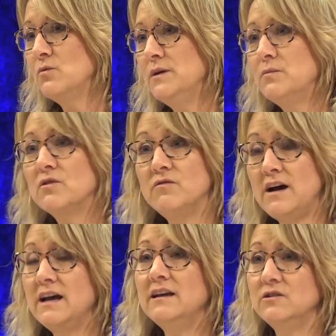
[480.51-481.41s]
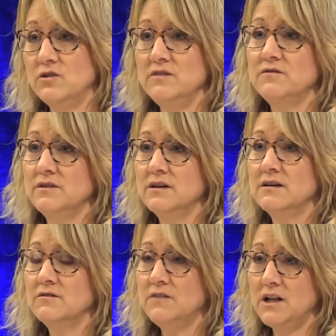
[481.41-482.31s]
we provide grief
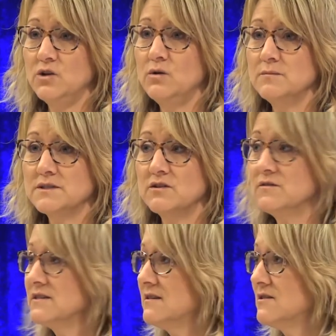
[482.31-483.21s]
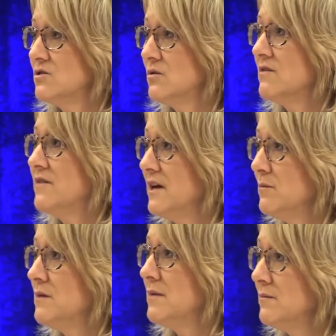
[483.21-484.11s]
follow-up services to our
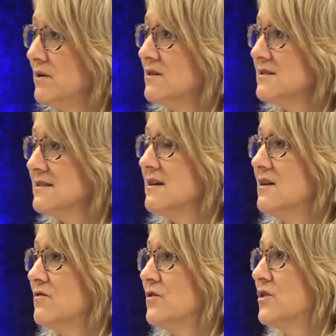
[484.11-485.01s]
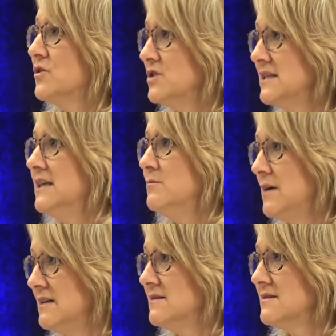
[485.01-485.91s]
family members for 13
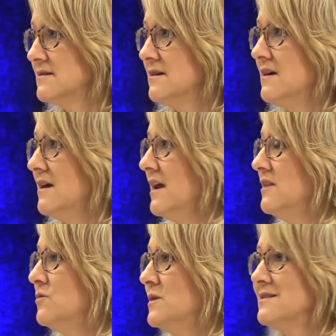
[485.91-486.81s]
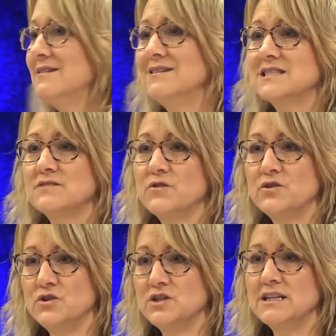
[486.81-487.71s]
months. And the reason it's for
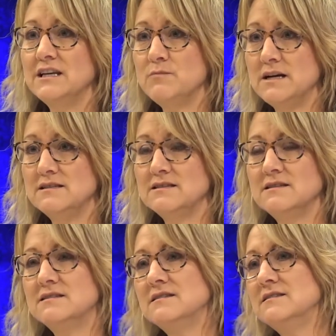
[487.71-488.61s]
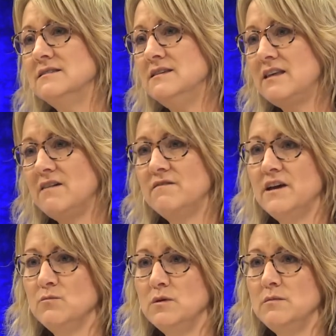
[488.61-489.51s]
13 months is to see that
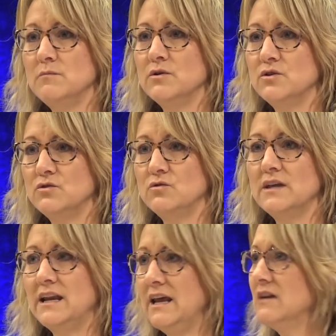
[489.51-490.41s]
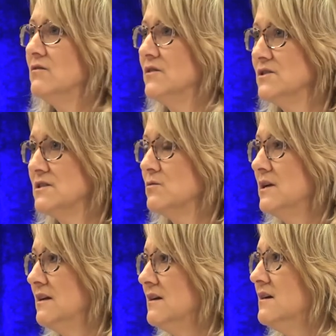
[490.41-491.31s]
family member through that
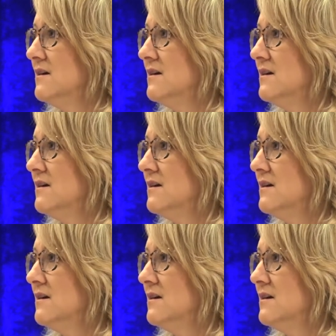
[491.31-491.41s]
anniversary